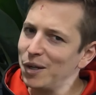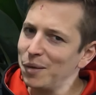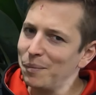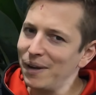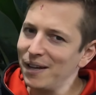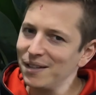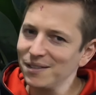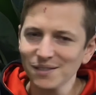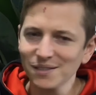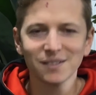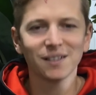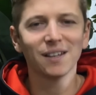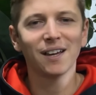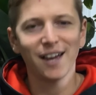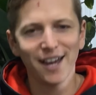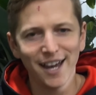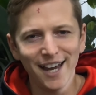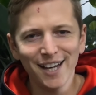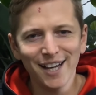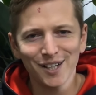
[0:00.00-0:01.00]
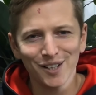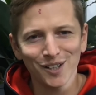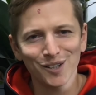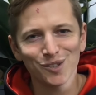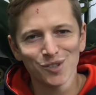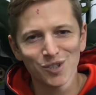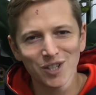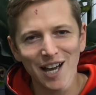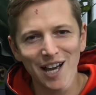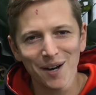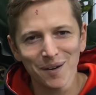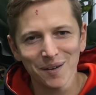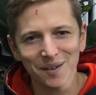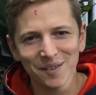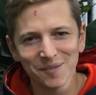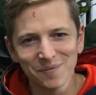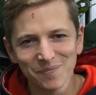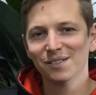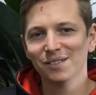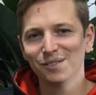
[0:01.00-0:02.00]
mites hate a good shower.
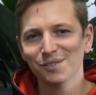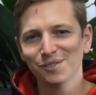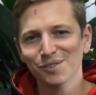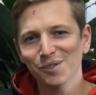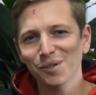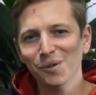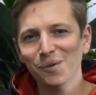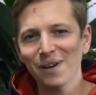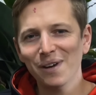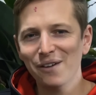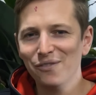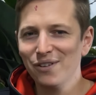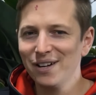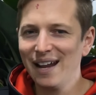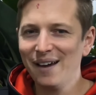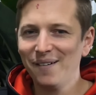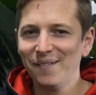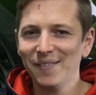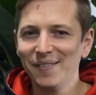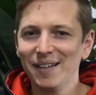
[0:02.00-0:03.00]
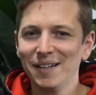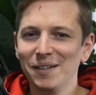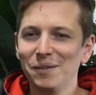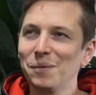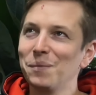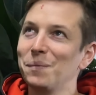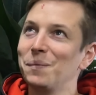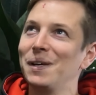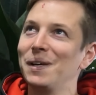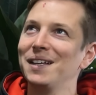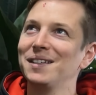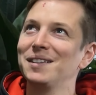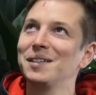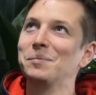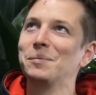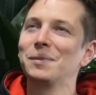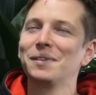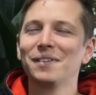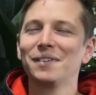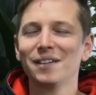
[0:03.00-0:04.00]
So every now and then, we hit
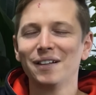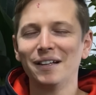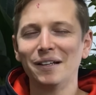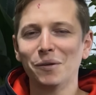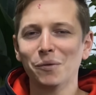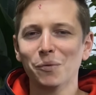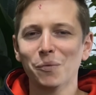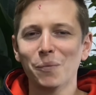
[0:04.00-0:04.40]
them with a little